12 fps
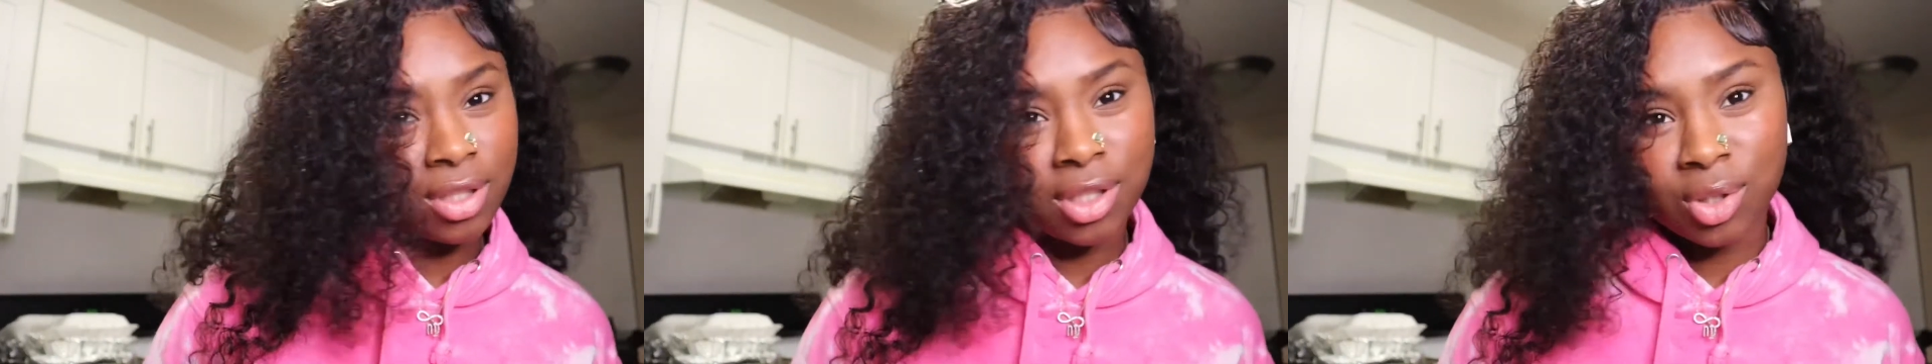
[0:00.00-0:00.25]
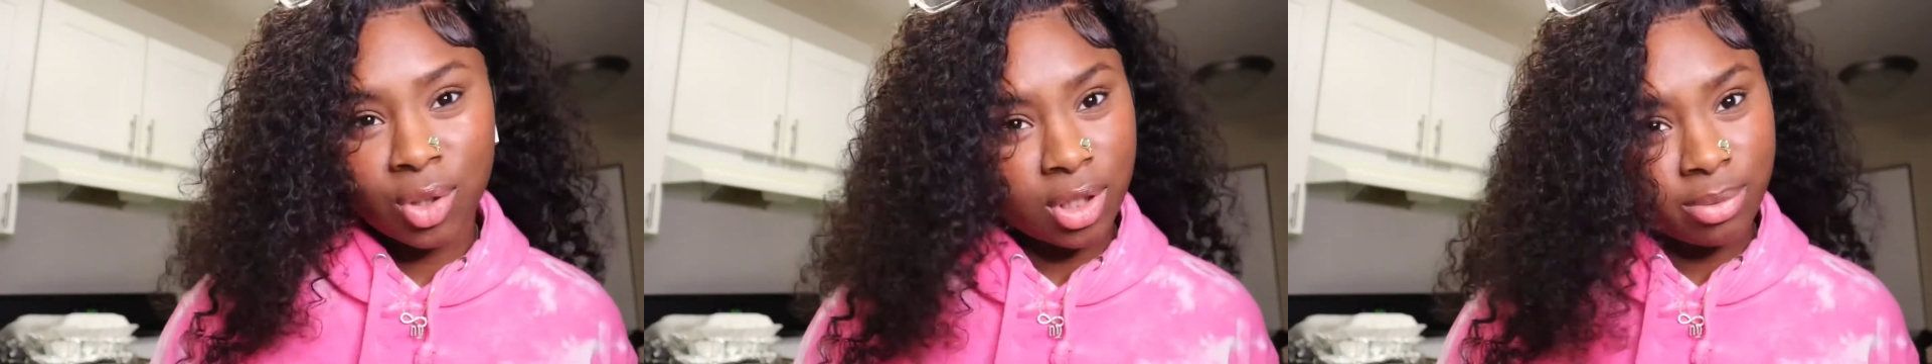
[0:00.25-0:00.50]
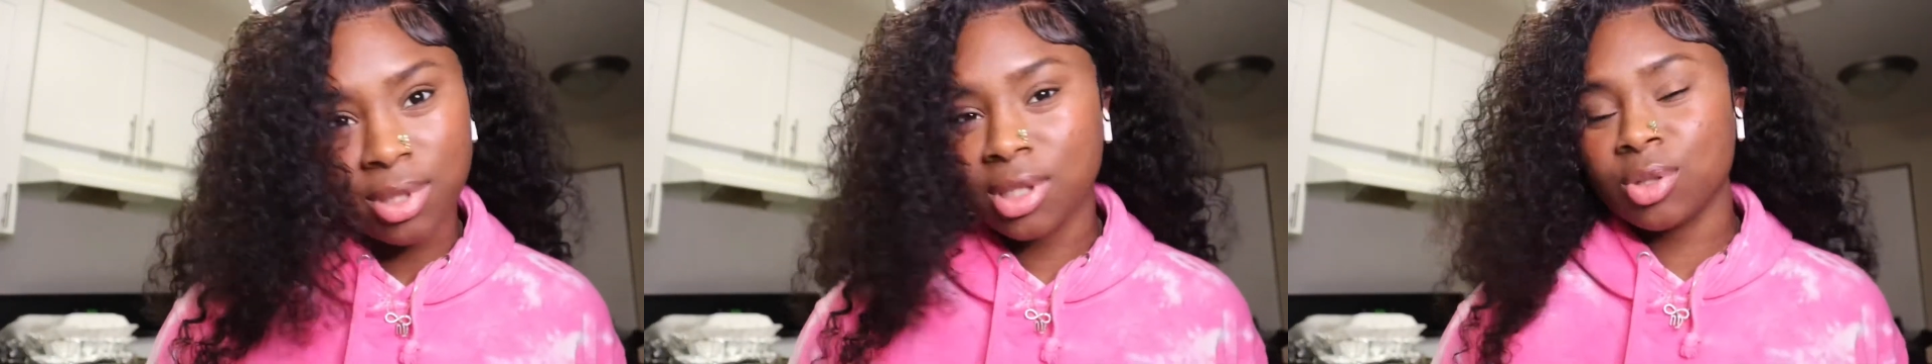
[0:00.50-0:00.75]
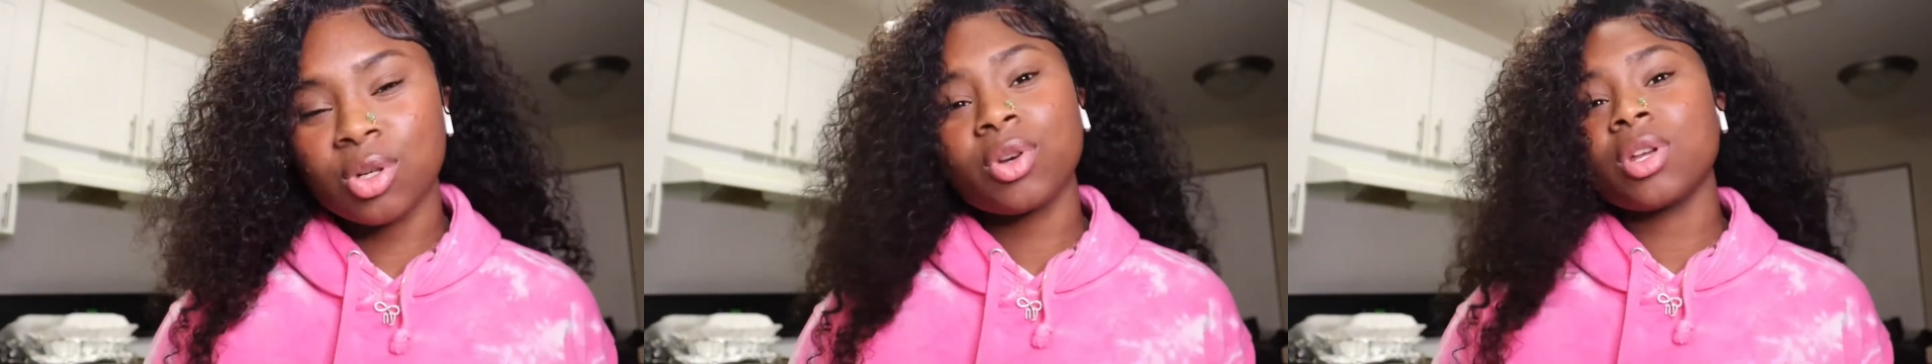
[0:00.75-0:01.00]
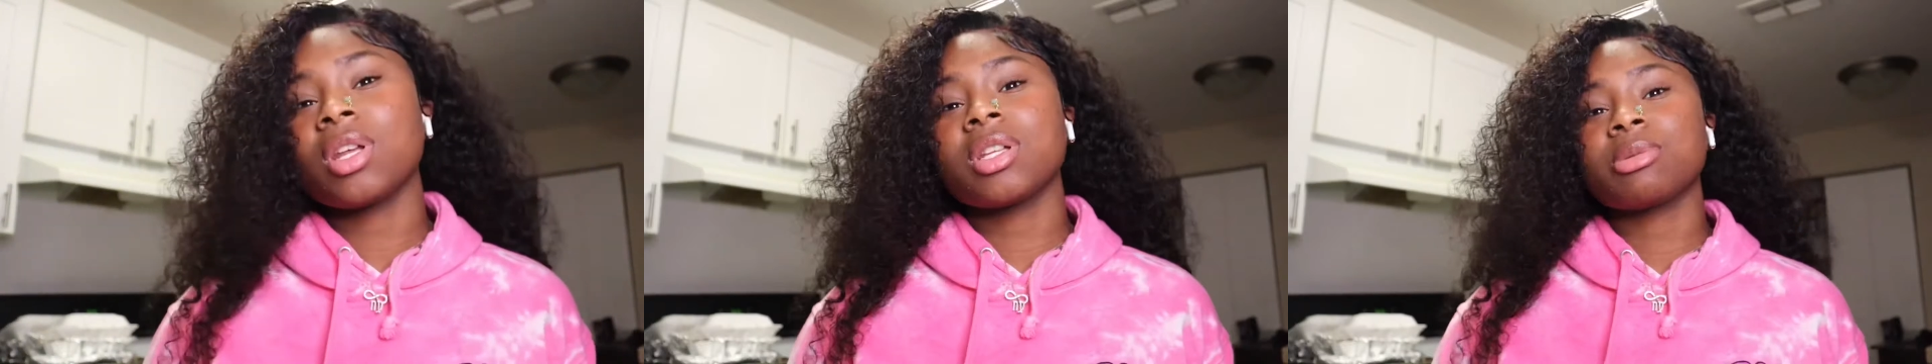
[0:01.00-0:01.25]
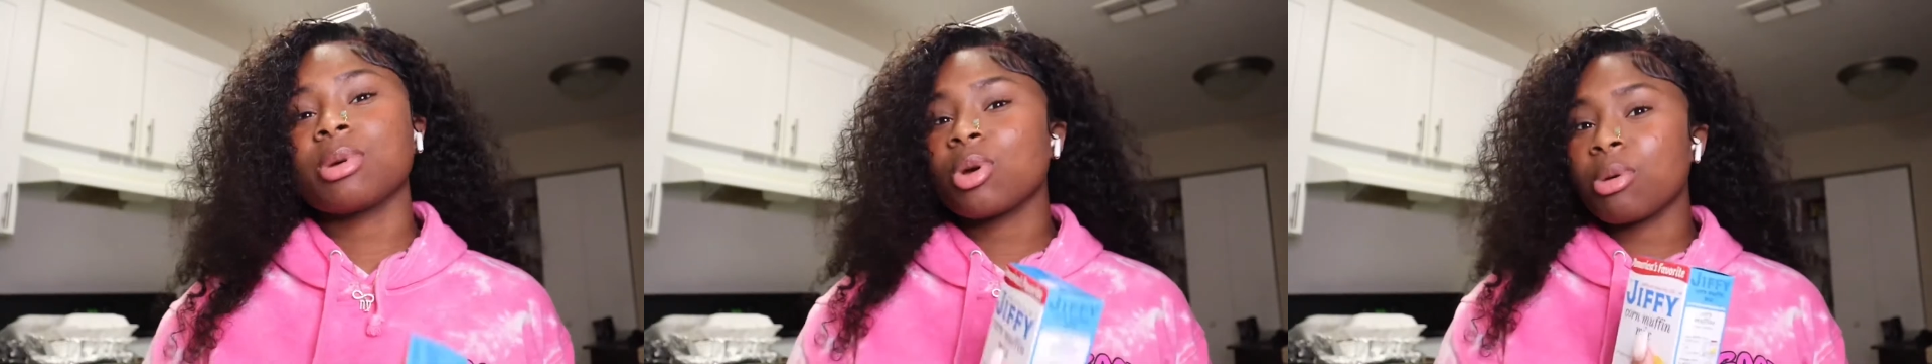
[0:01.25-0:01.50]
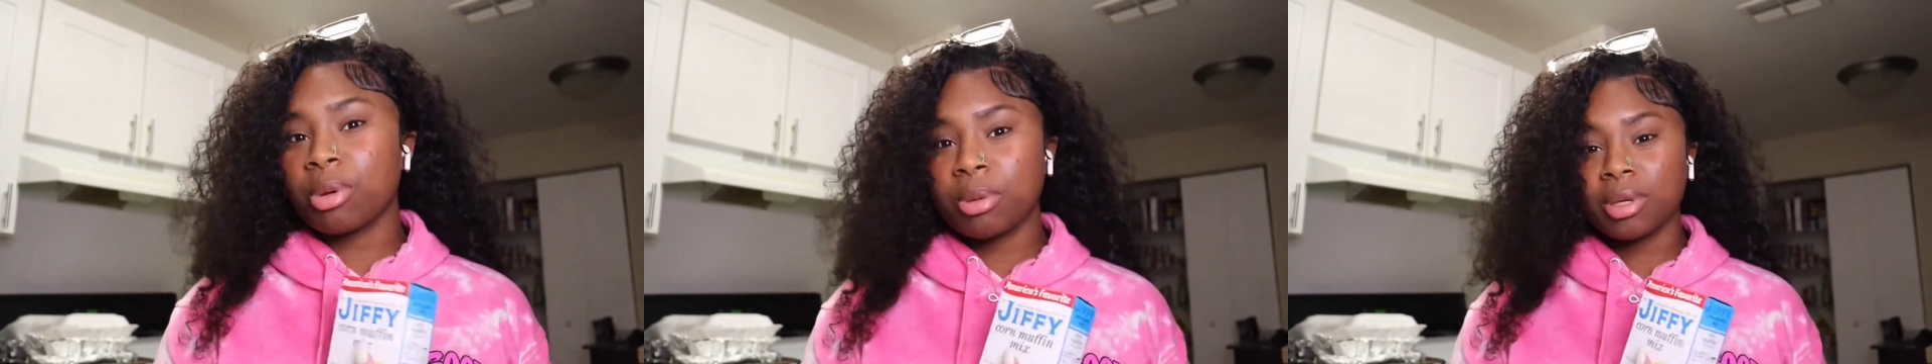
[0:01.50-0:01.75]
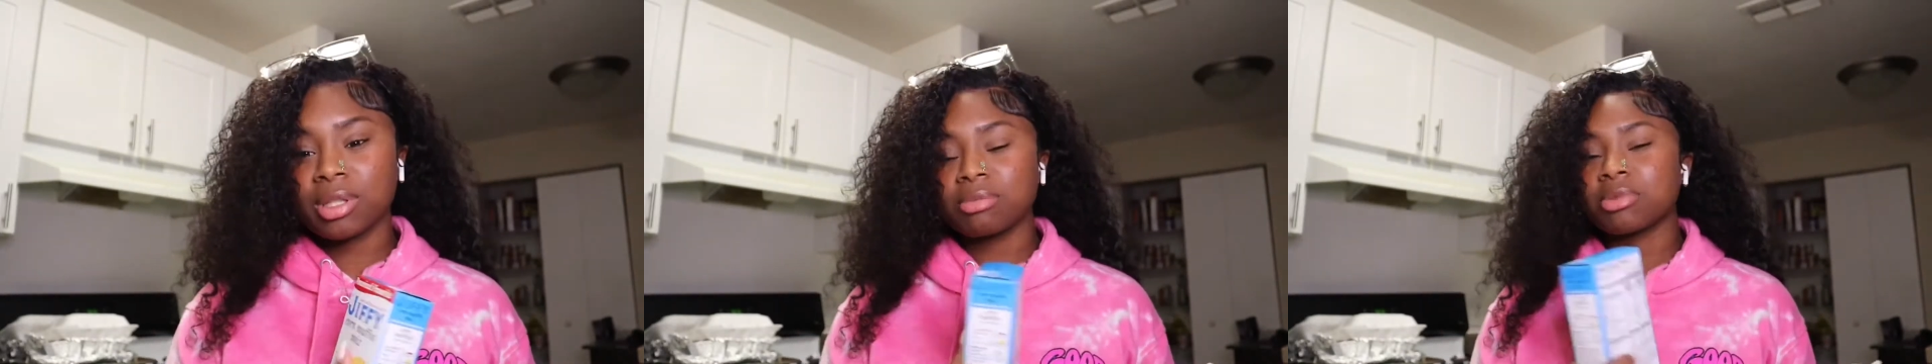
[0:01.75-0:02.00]
tell you guys my secret ingredient to my cornbread
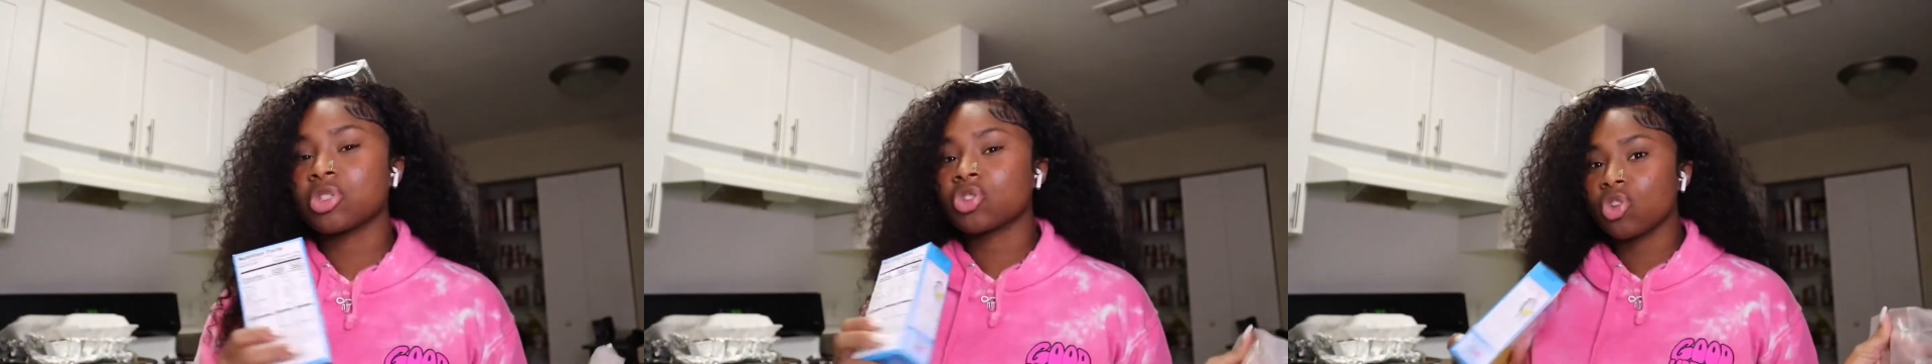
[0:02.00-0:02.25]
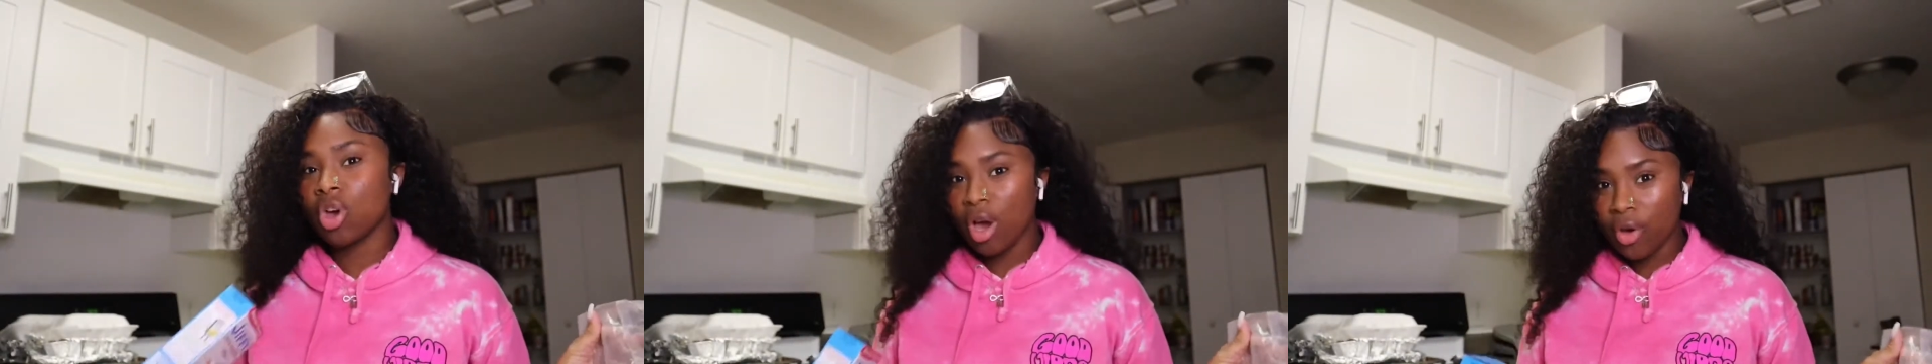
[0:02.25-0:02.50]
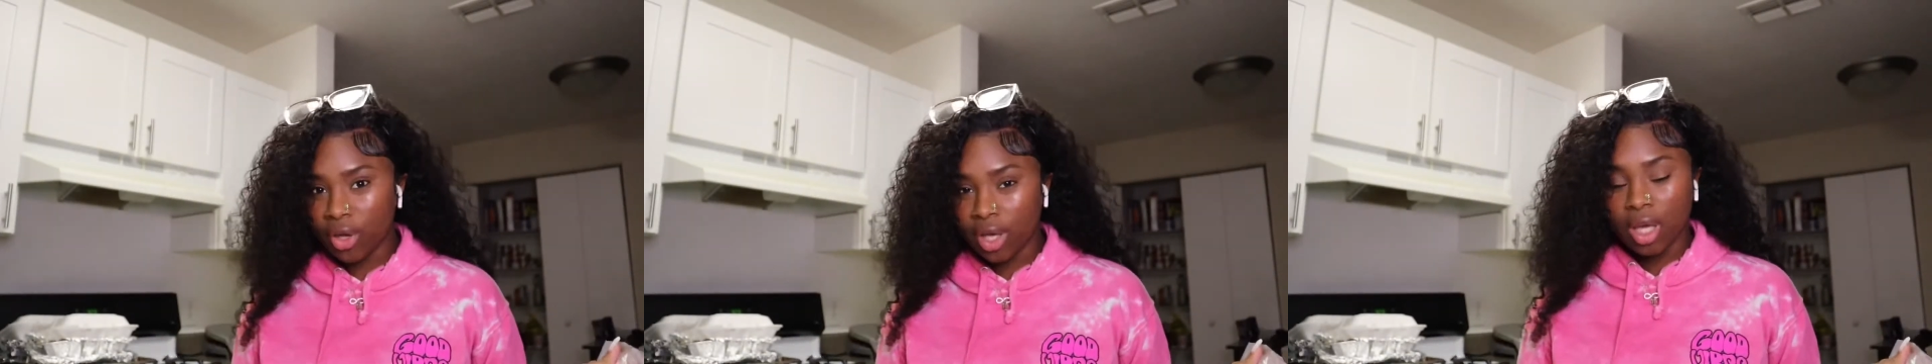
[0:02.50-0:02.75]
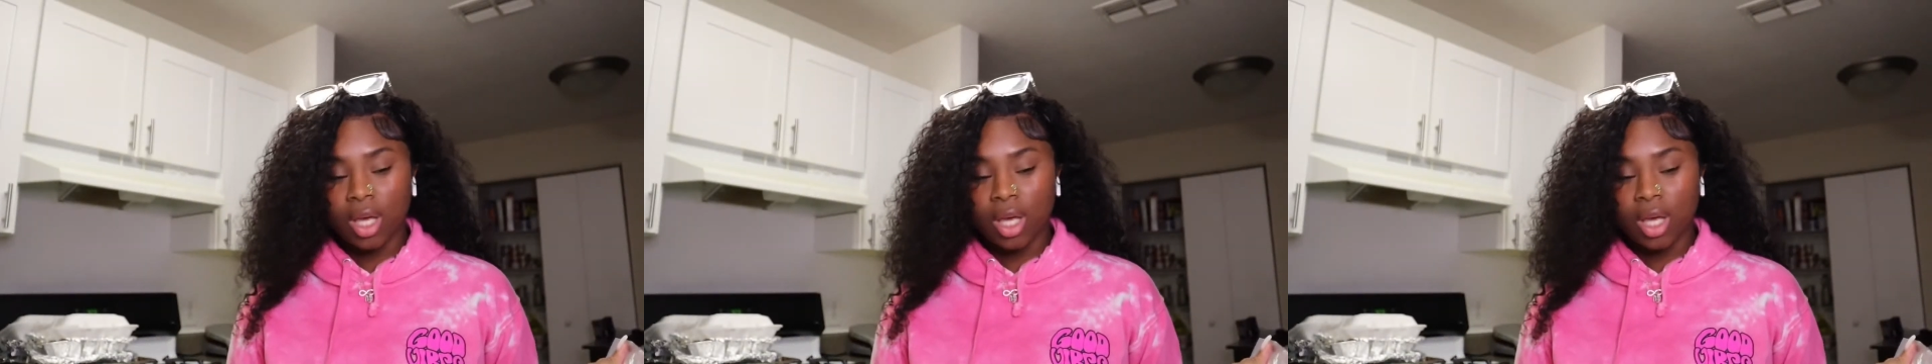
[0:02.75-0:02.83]
mix. I'm sorry.